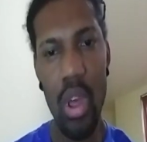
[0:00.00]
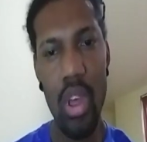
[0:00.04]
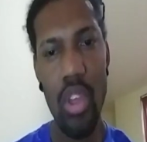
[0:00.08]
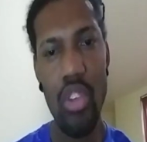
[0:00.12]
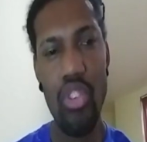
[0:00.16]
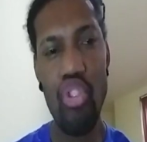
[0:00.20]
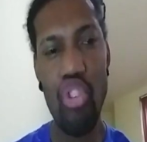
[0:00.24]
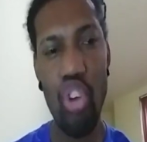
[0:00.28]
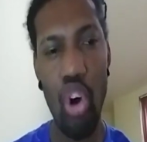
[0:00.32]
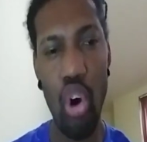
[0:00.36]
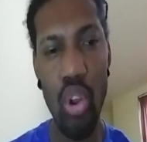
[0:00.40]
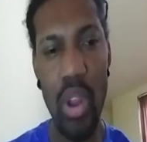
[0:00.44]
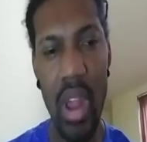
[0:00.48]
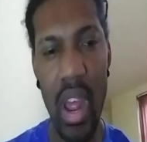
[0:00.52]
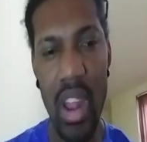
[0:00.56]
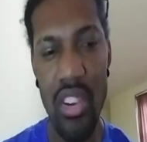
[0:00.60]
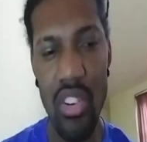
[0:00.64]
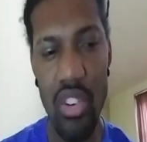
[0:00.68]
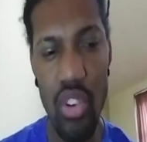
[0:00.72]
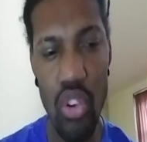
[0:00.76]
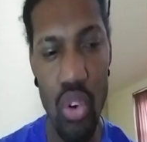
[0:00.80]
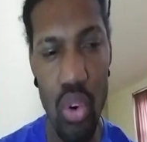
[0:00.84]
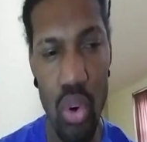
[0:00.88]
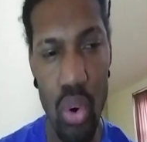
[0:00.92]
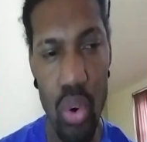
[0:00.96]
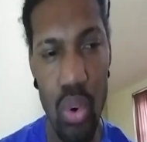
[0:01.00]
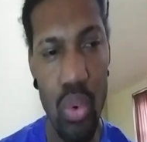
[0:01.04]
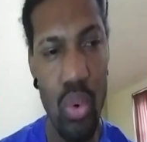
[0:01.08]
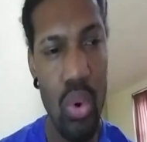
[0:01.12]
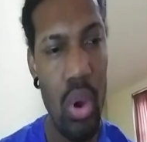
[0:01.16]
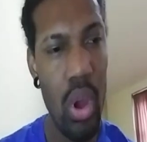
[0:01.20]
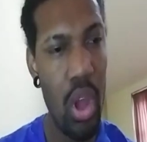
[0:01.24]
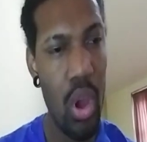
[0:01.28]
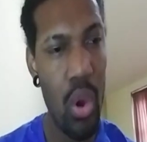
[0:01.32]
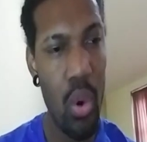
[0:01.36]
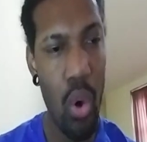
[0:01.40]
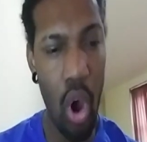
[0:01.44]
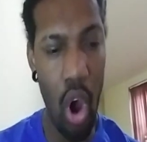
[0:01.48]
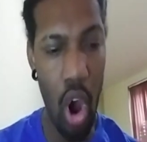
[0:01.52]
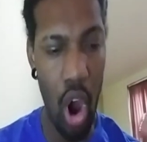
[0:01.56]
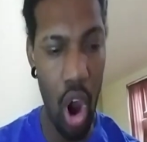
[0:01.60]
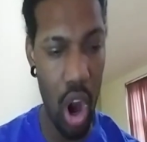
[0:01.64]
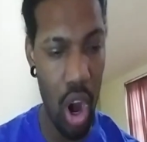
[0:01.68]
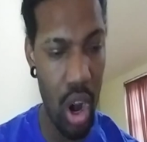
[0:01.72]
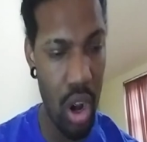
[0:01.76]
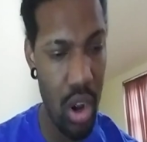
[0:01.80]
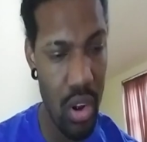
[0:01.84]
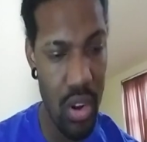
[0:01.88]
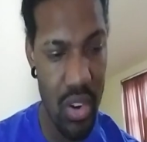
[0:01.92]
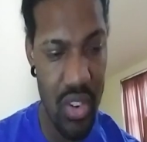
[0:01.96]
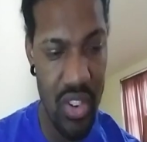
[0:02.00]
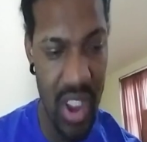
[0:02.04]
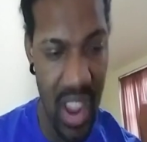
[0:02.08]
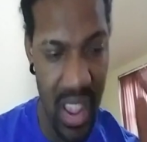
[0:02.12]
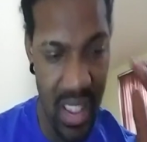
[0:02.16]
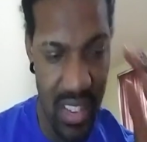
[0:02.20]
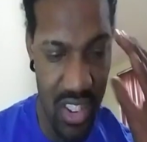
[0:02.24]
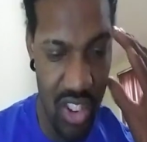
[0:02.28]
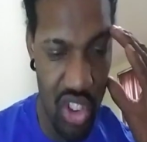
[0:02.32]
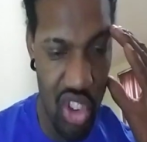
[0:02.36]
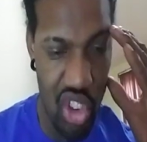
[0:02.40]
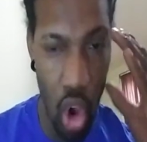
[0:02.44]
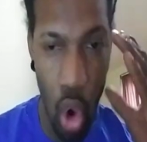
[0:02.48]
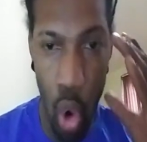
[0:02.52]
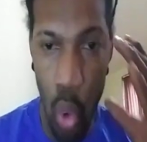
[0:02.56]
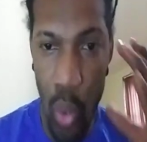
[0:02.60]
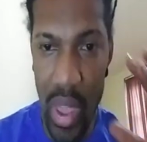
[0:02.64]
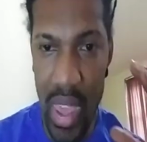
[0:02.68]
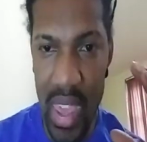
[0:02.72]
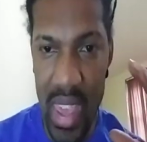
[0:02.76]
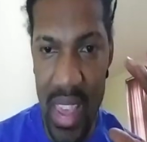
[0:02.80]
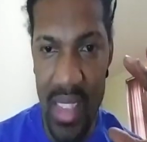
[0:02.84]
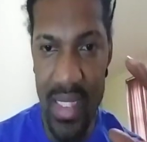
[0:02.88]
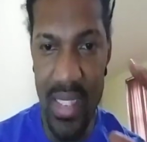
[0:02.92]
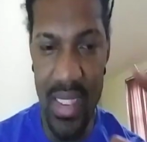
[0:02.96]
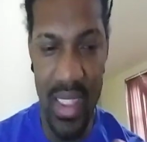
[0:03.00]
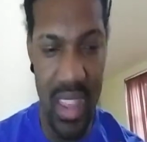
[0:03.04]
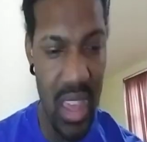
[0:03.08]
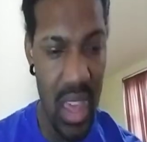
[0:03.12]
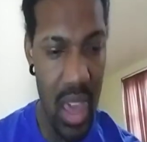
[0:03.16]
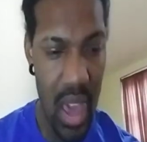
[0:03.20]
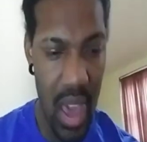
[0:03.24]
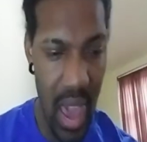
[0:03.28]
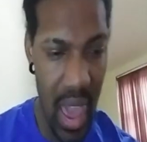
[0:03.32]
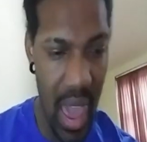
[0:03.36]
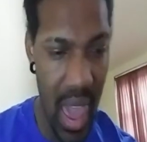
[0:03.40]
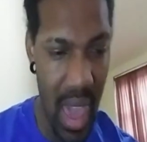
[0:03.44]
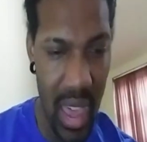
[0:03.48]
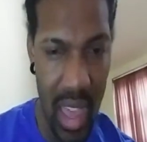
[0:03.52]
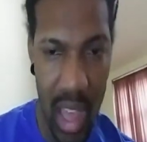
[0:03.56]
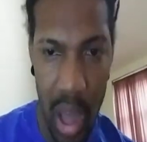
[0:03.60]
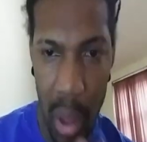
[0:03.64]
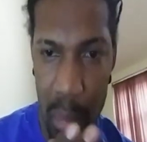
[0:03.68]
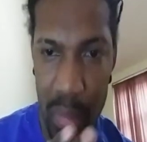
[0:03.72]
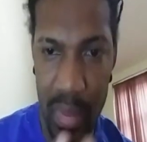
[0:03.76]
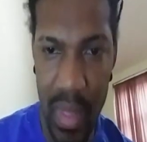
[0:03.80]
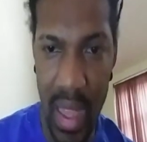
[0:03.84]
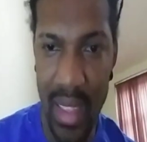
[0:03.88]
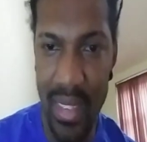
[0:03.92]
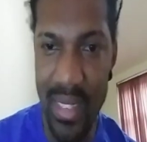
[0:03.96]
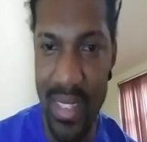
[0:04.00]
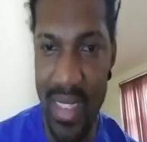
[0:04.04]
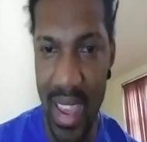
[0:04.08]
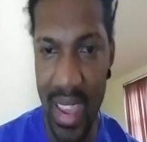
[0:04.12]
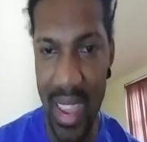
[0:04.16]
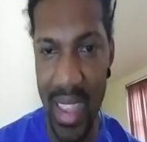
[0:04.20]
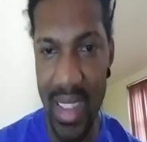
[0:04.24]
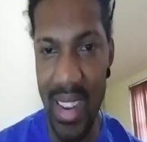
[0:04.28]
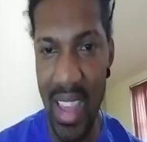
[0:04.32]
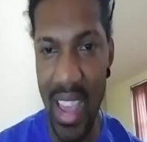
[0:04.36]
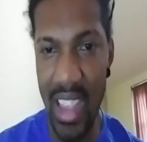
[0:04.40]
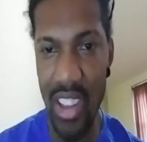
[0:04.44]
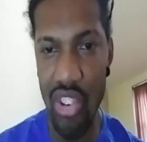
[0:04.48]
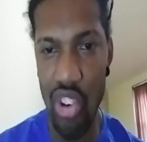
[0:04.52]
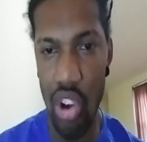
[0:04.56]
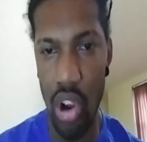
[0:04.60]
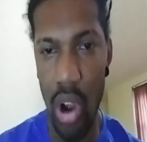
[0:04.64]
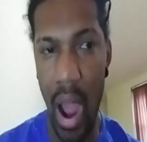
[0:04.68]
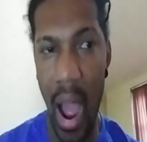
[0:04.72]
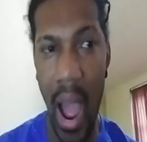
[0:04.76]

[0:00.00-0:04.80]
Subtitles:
so that you are just so easy, it comes like second nature.